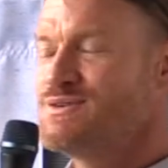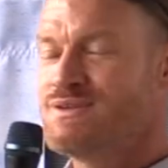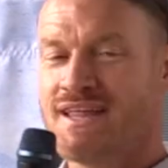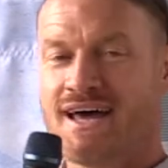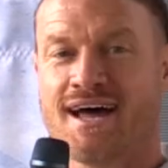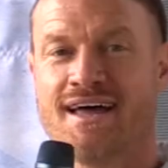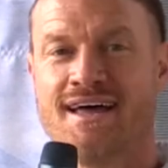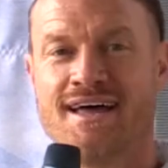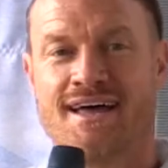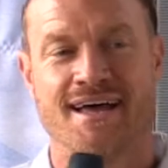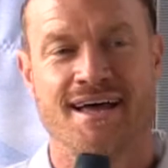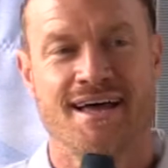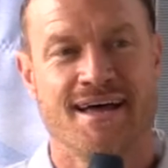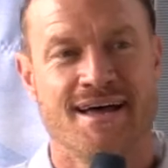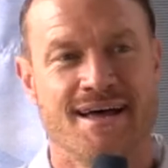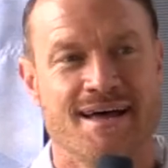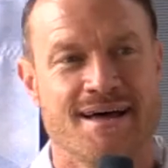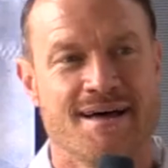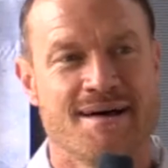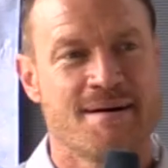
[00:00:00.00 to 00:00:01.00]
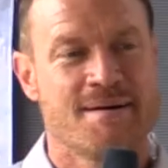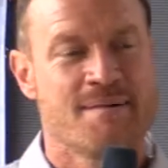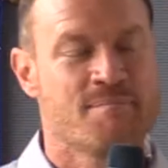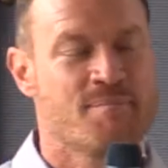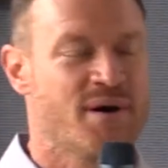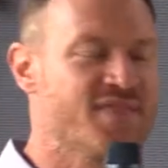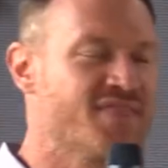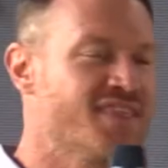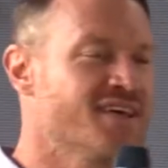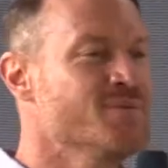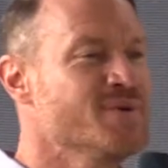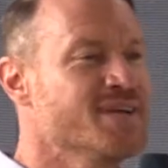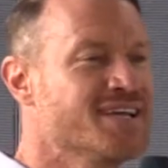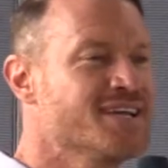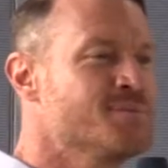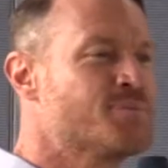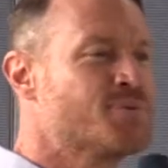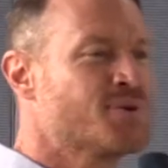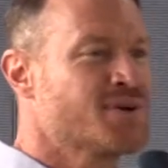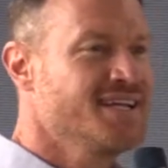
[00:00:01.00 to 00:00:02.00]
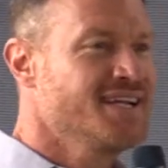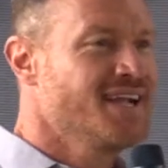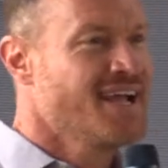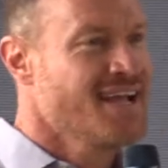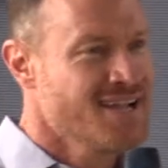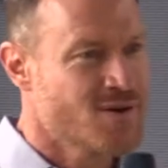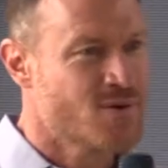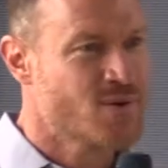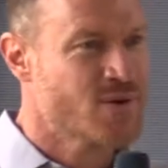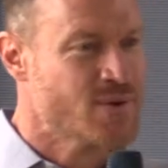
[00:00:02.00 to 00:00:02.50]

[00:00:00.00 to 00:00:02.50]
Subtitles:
that. But then we get pretty angry